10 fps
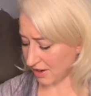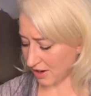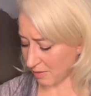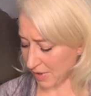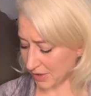
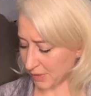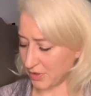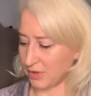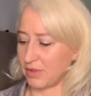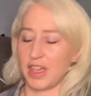I might as well
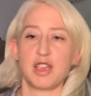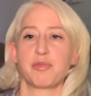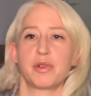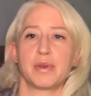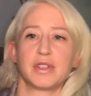do the
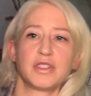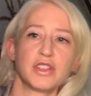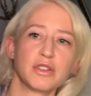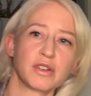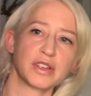April one
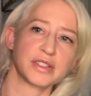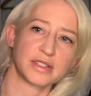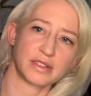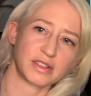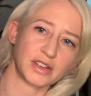too
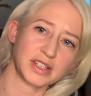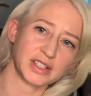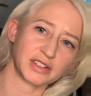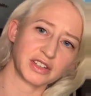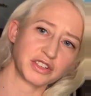because they're
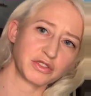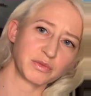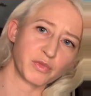easier to do